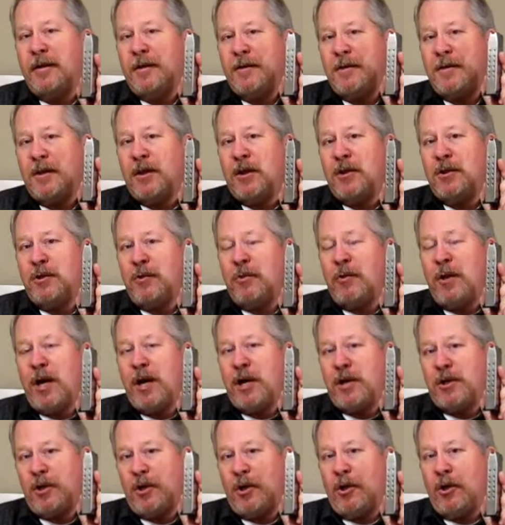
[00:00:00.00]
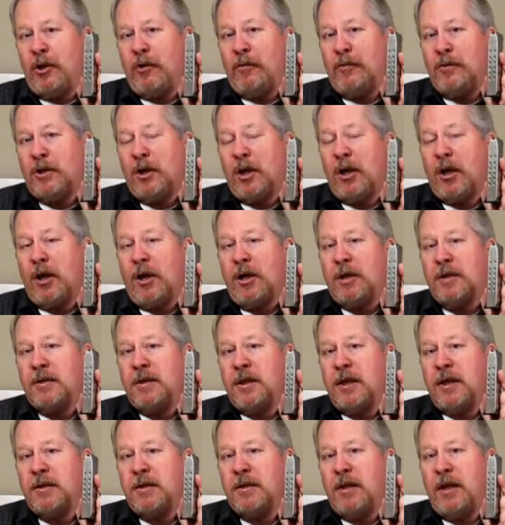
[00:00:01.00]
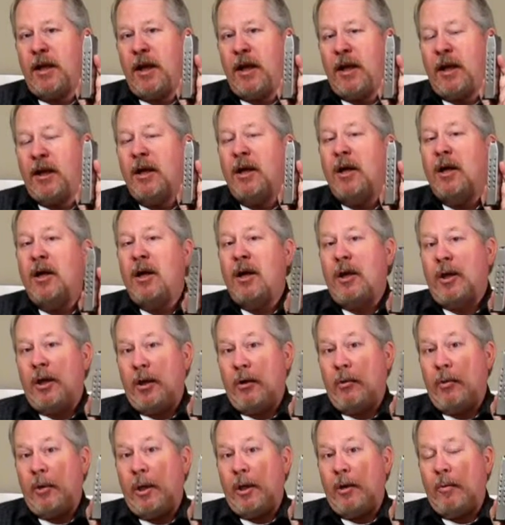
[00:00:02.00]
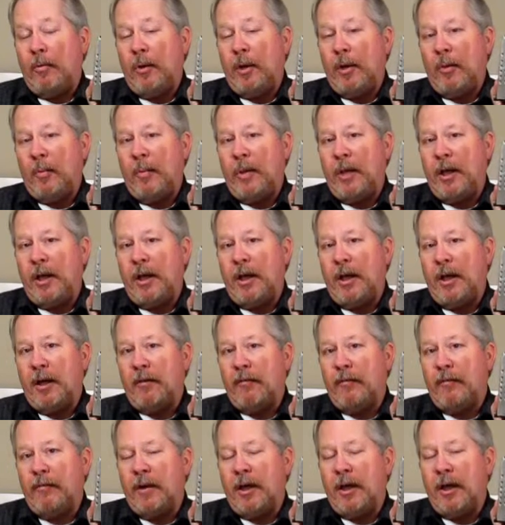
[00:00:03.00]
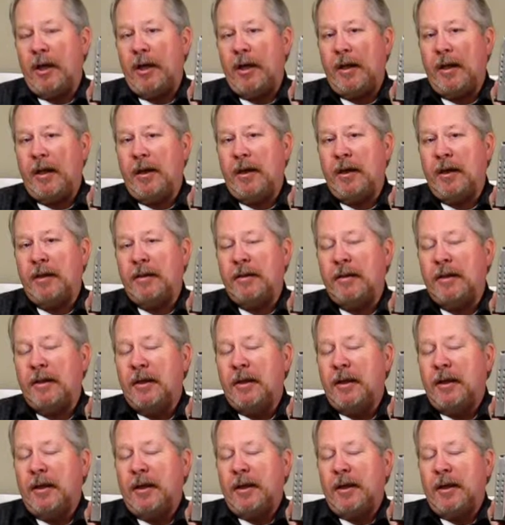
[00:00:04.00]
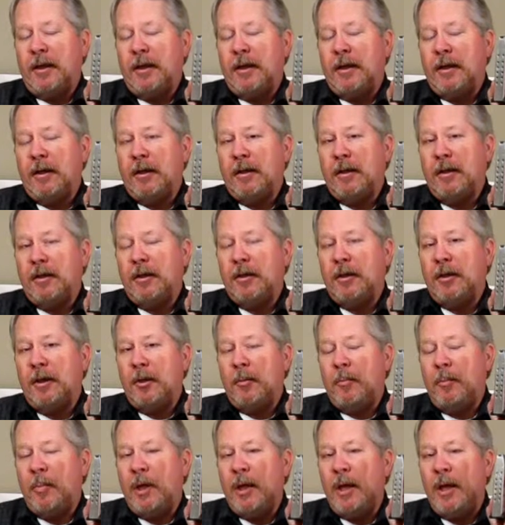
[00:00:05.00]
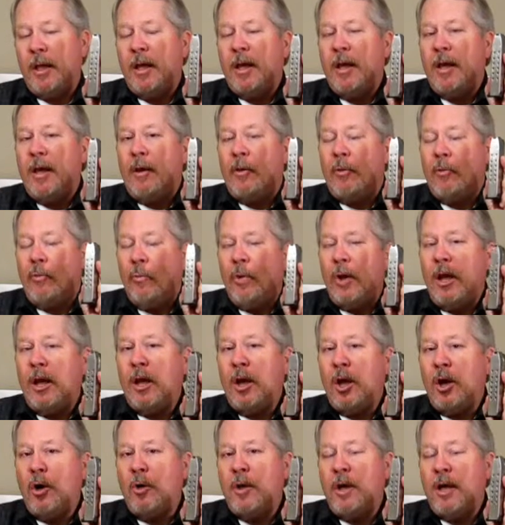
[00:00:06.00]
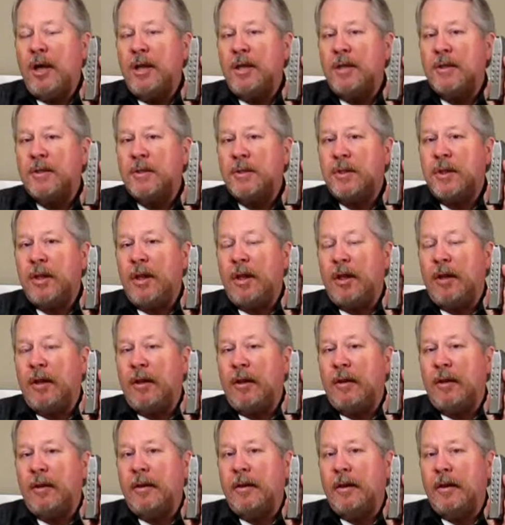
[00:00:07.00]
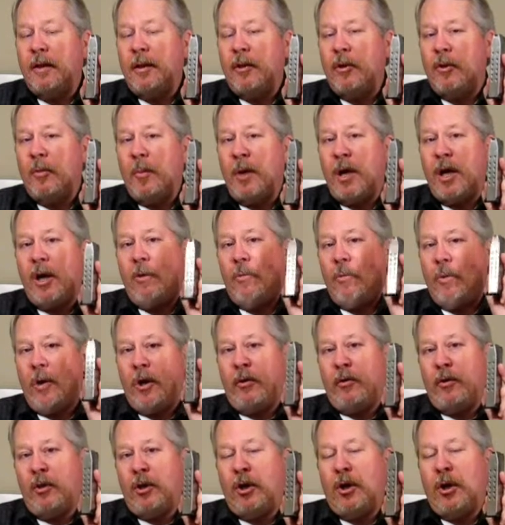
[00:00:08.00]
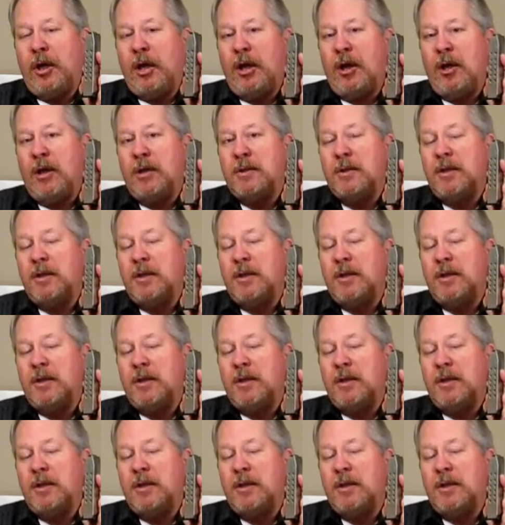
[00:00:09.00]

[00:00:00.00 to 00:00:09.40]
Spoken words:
situation, you've shot all 16, you're in a real big gunfight. But reloading is still, no matter whether you're carrying